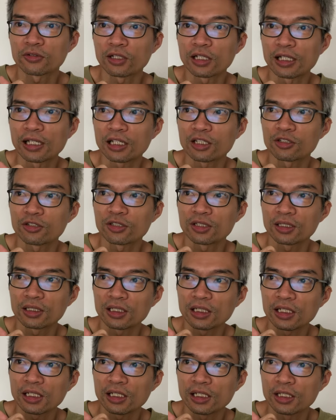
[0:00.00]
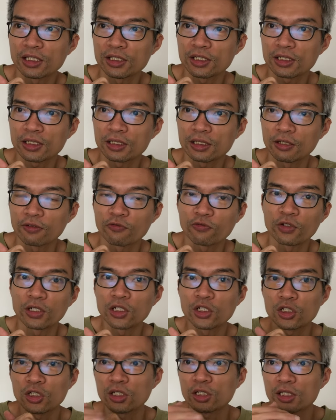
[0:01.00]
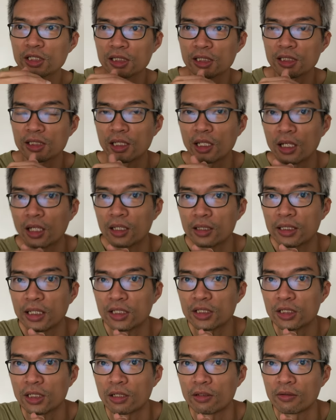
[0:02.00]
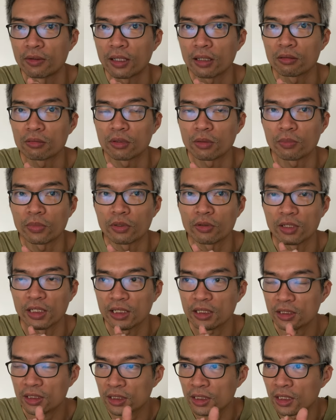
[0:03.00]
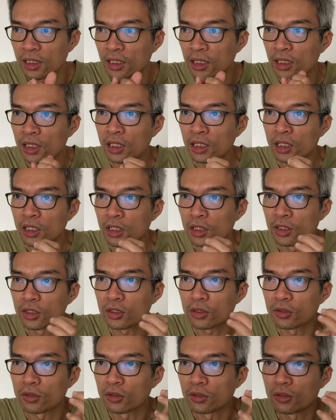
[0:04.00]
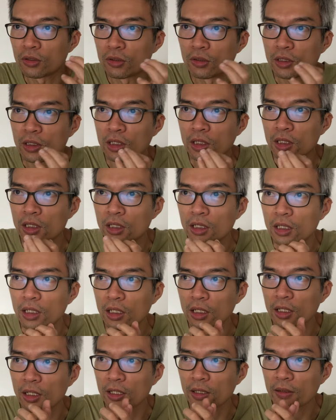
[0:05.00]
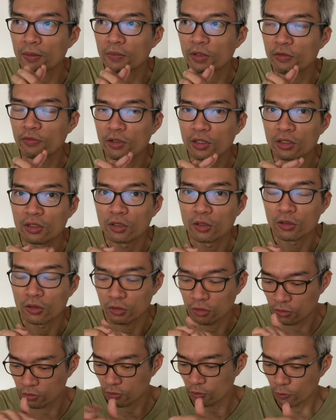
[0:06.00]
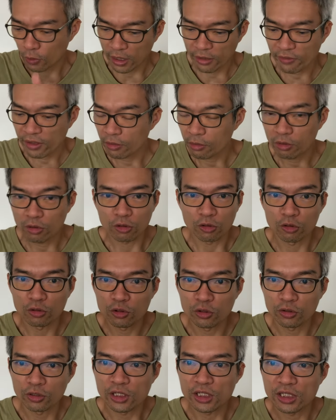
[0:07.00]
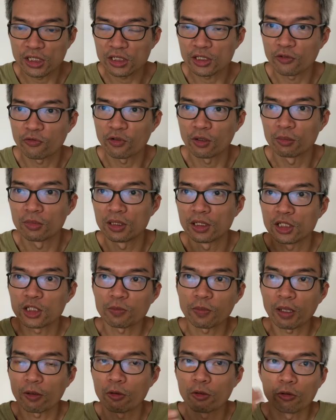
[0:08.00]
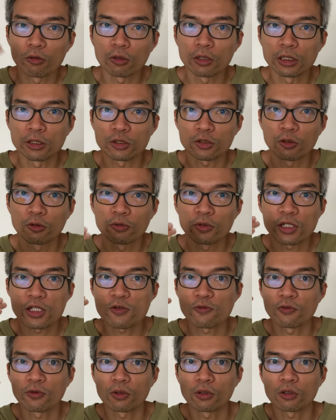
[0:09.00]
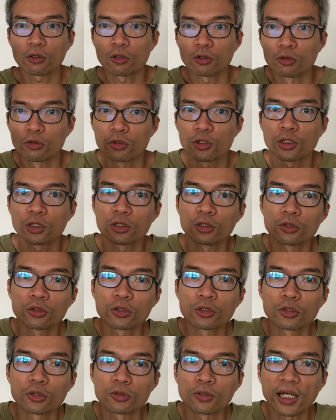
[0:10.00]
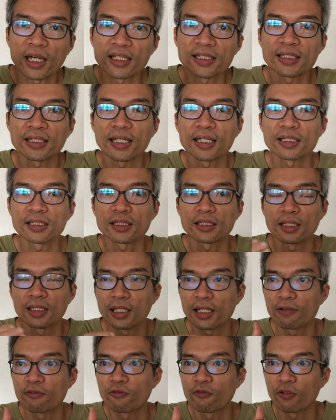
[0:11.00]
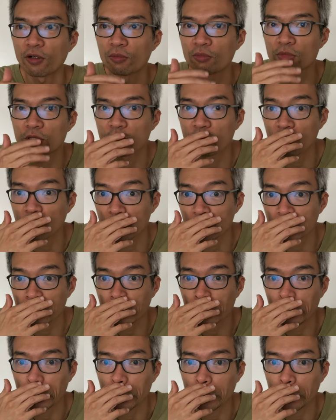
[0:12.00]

the electricity is the features that's around the buildings. So even though whatever I'm going to go through is just the formulas, but it's always crucial to assess the landforms first.